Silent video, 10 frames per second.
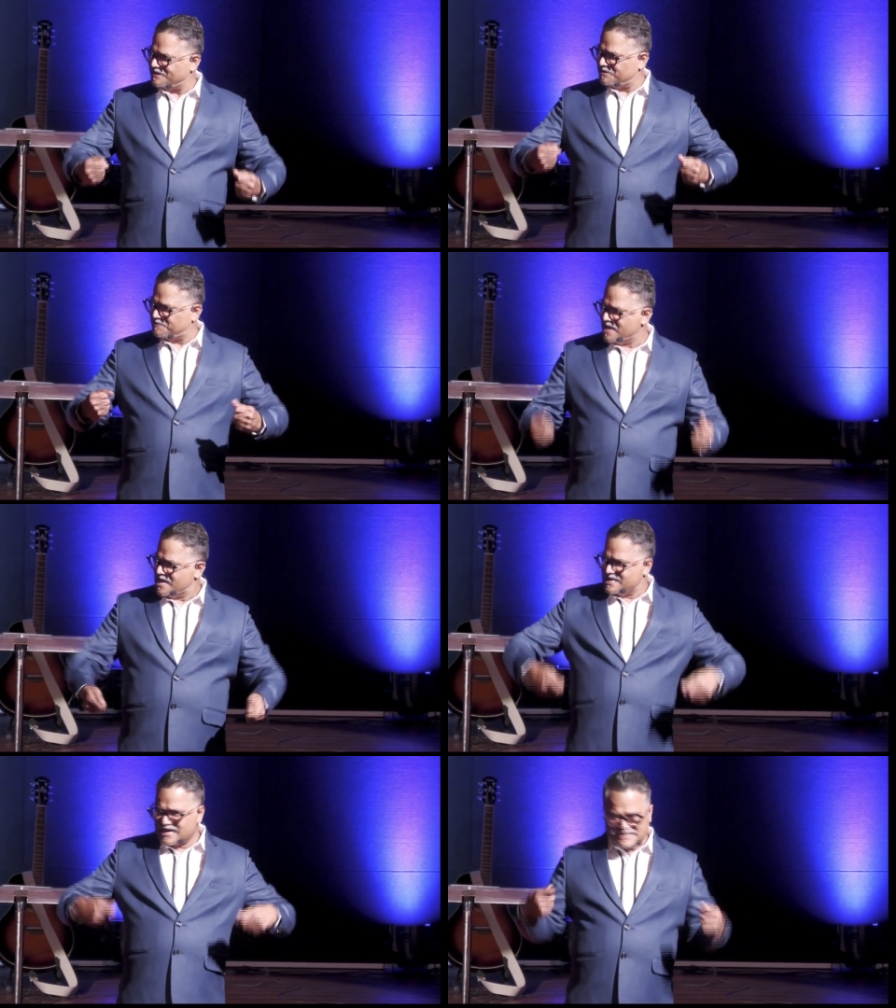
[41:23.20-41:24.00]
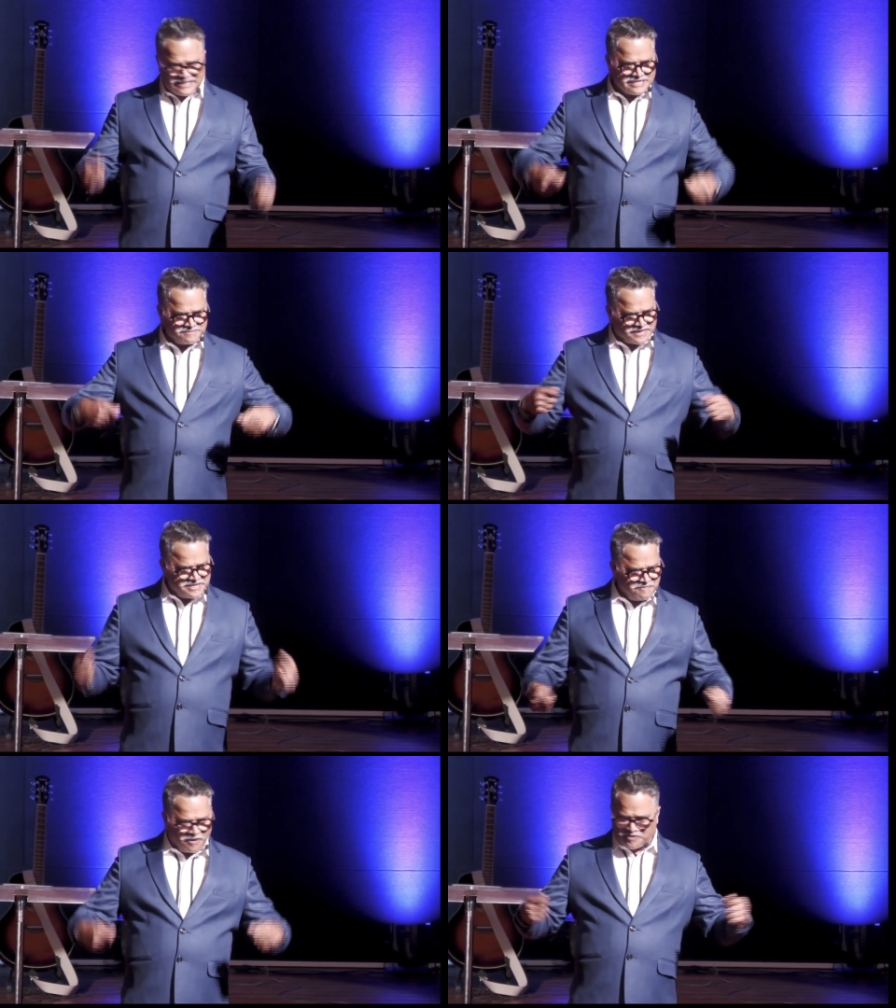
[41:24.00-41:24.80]
You know, he had nothing, but he
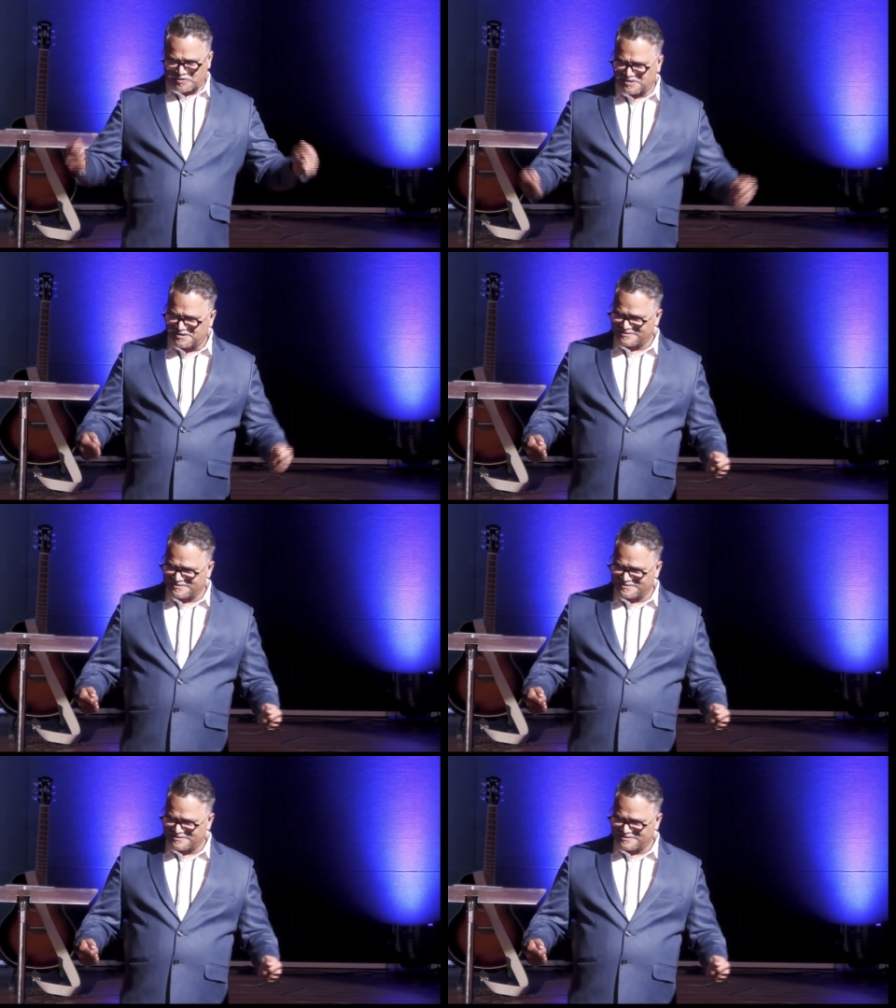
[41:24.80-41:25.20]
borrowed.